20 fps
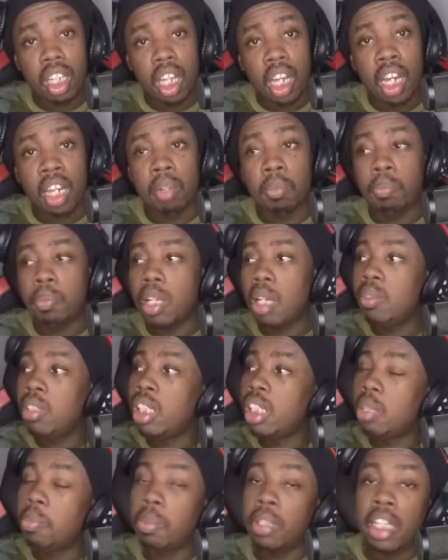And probably
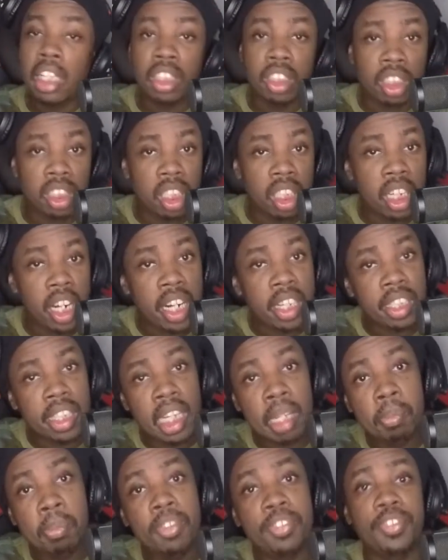end up in a jail or
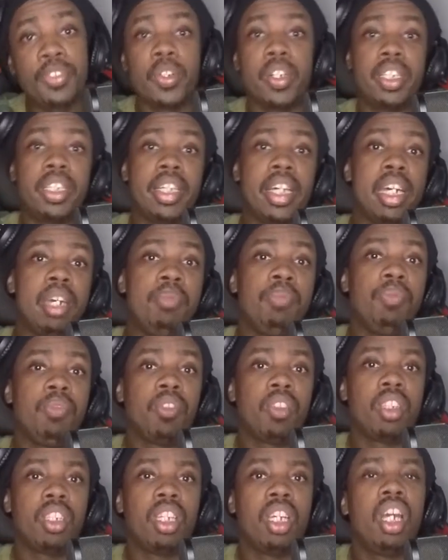dead before time.
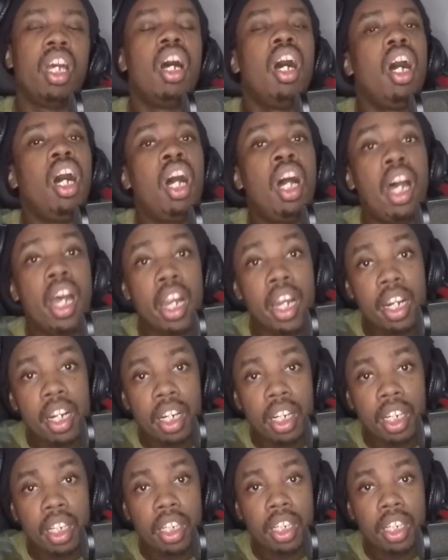Or